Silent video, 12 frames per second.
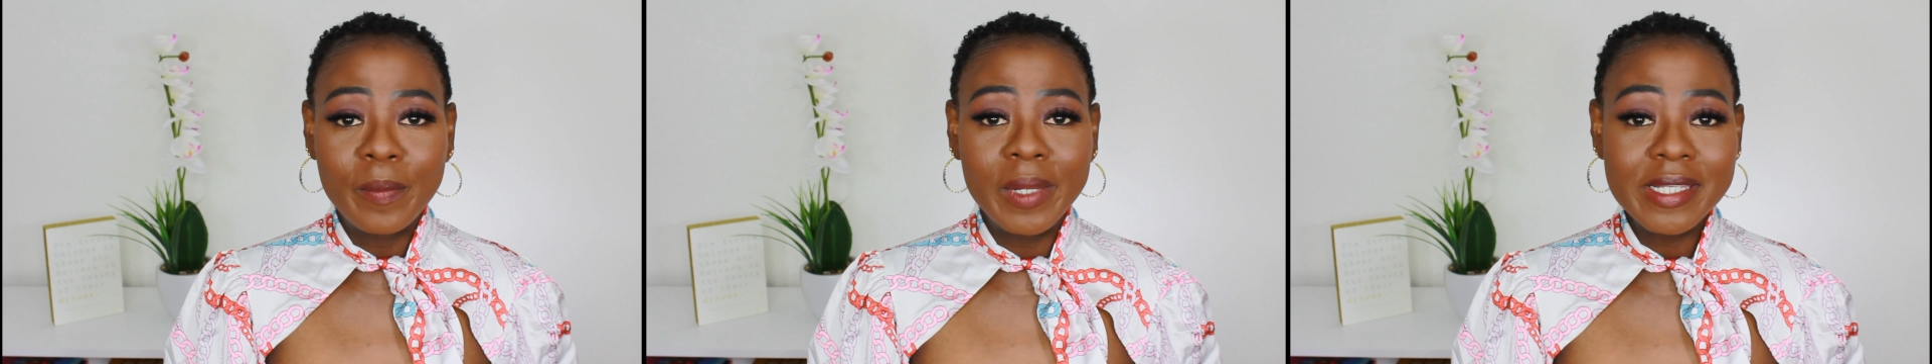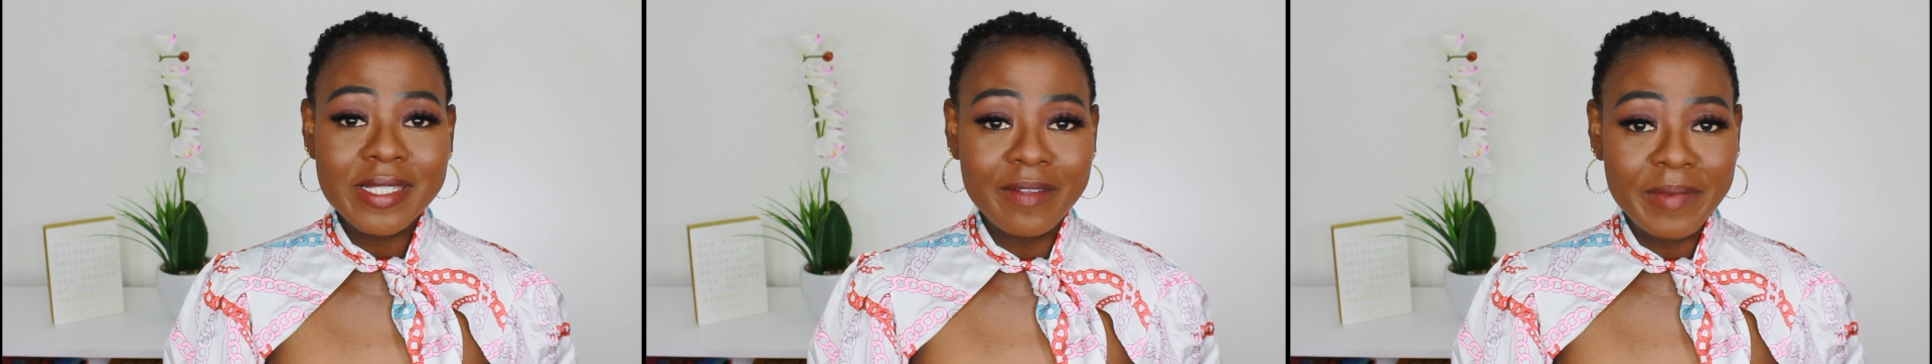
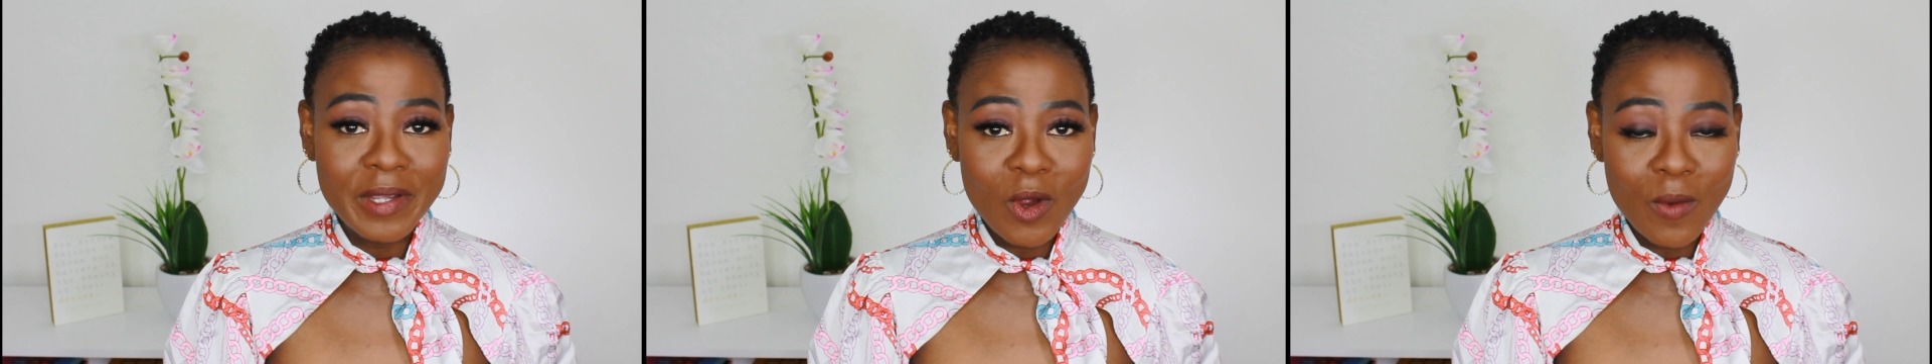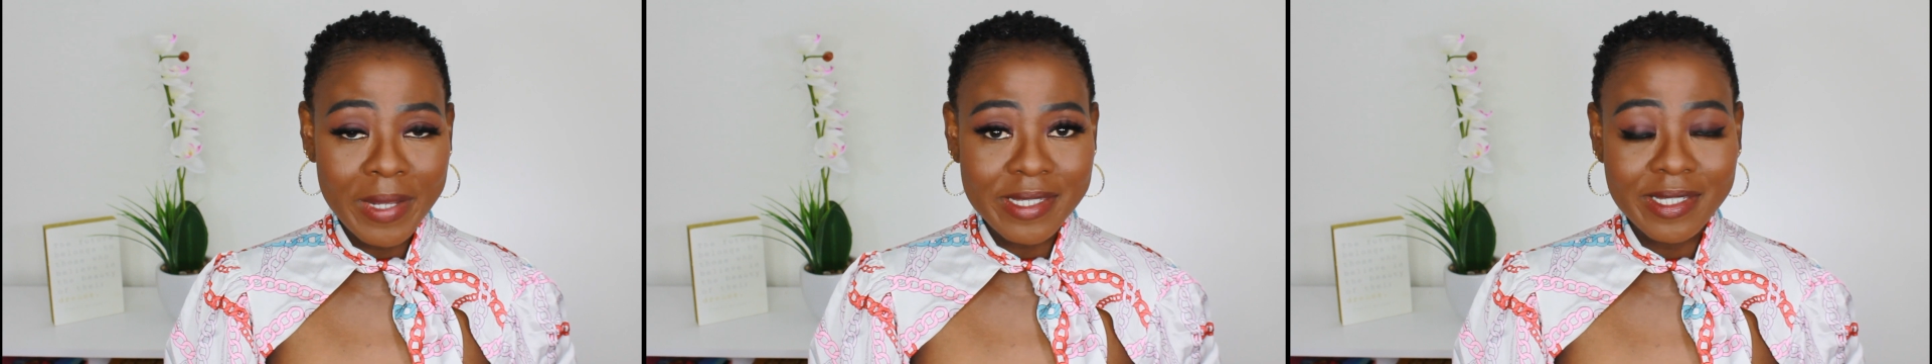Please leave me
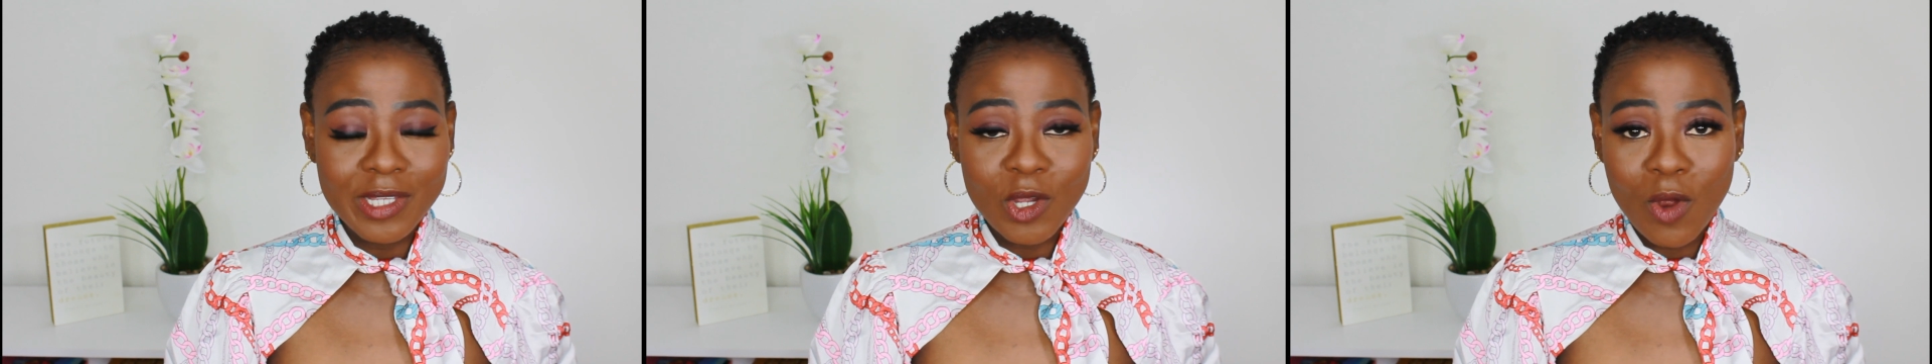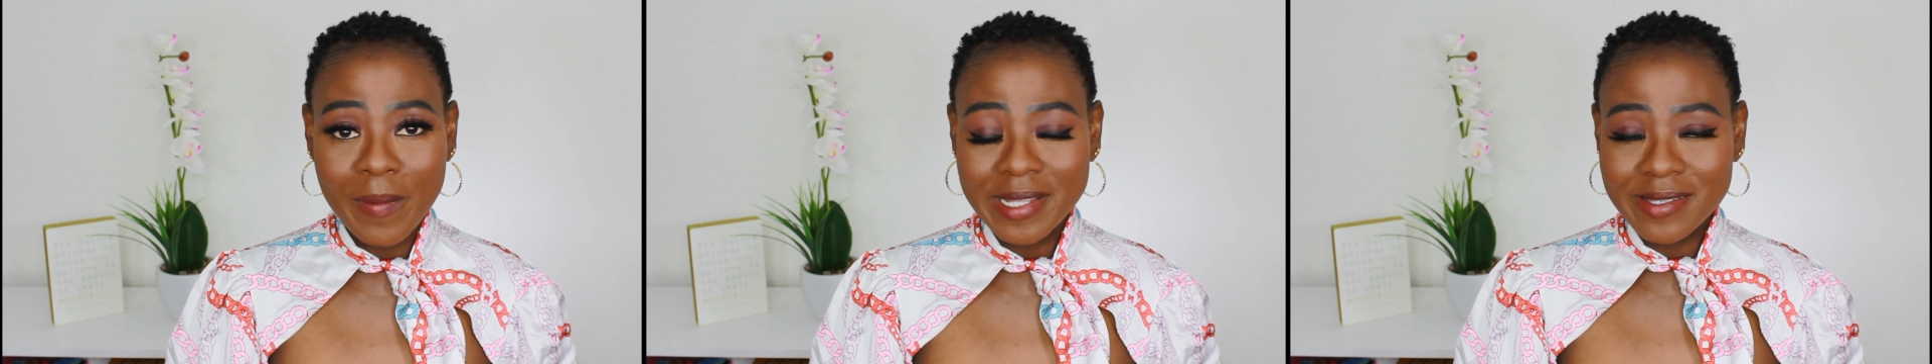comments in the
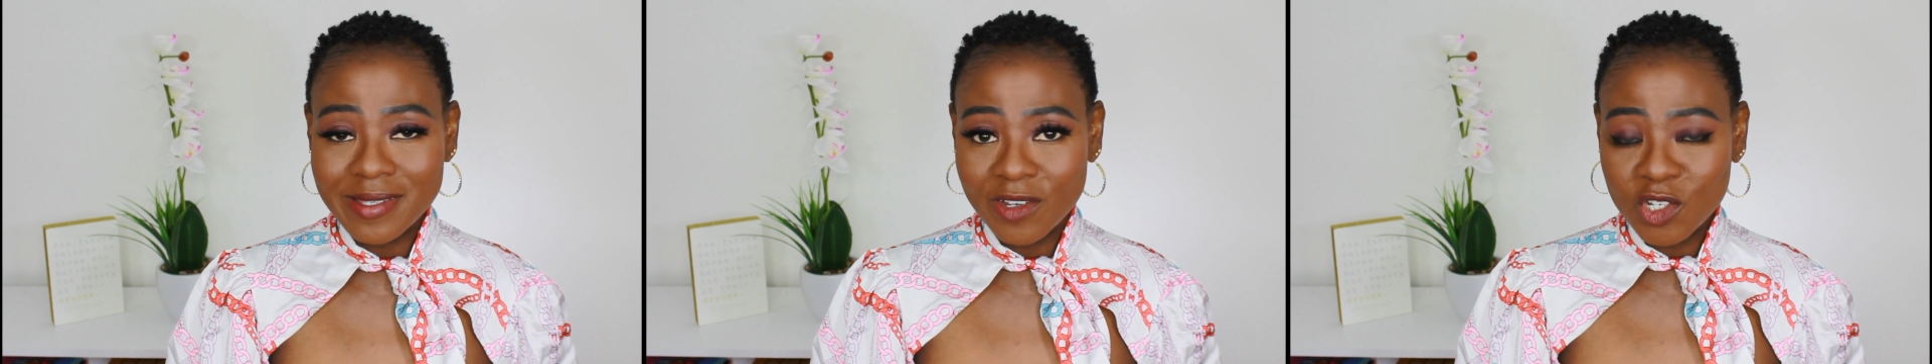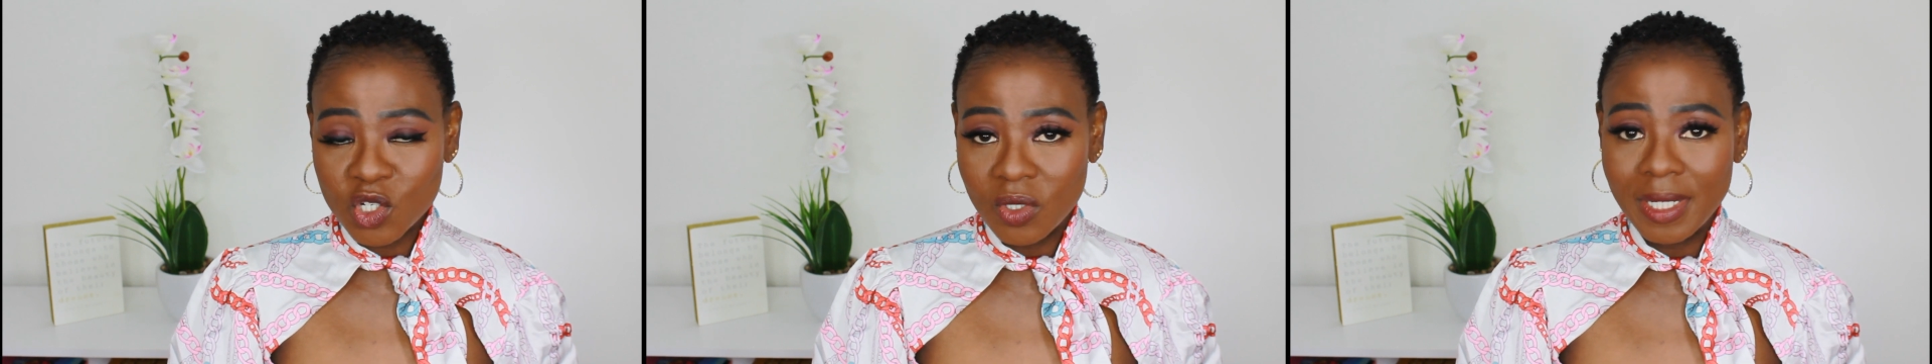comment
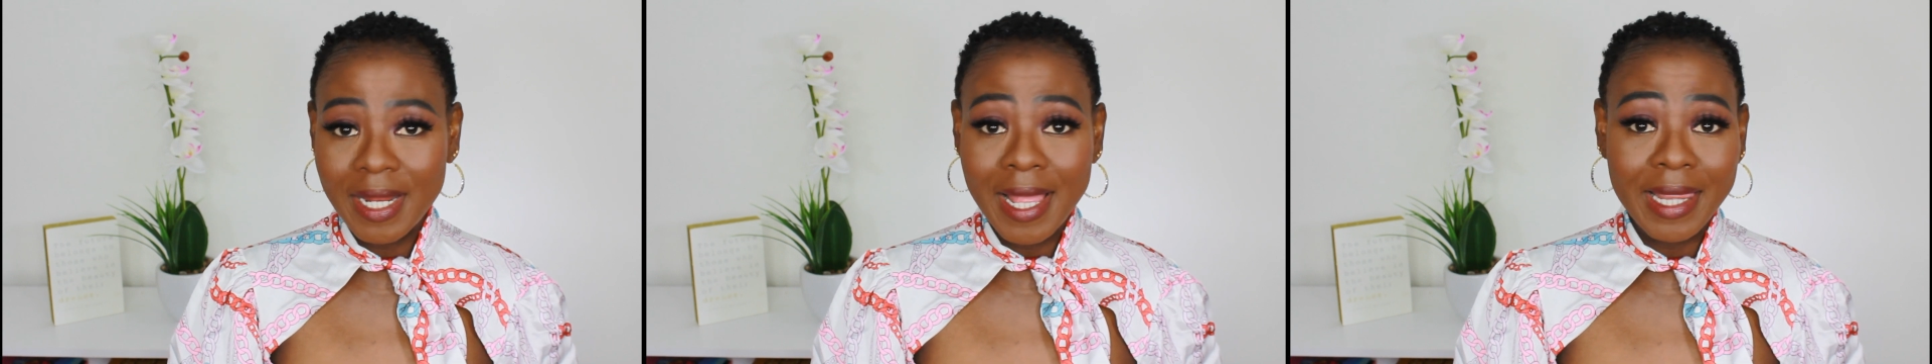section.